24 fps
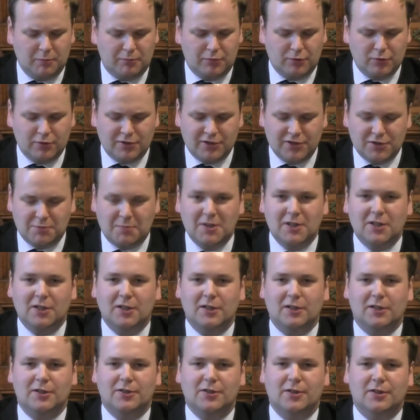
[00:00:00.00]
broadly
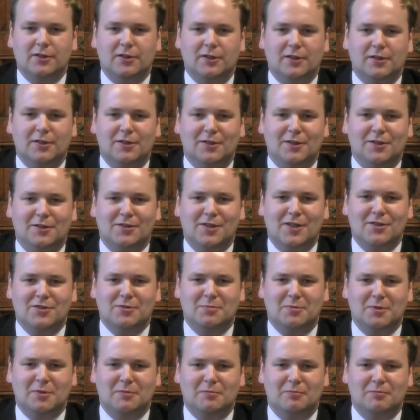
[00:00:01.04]
speaking, it tends to
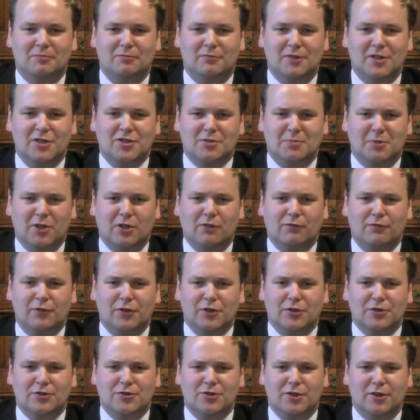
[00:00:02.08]
be reasonably
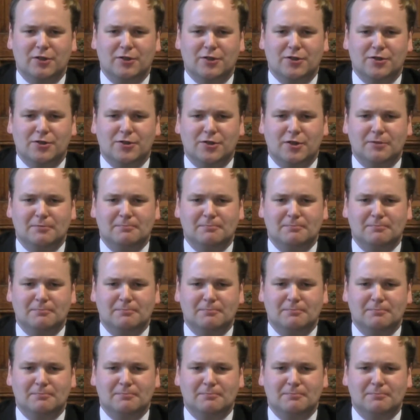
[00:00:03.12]
obvious, though, doesn't it?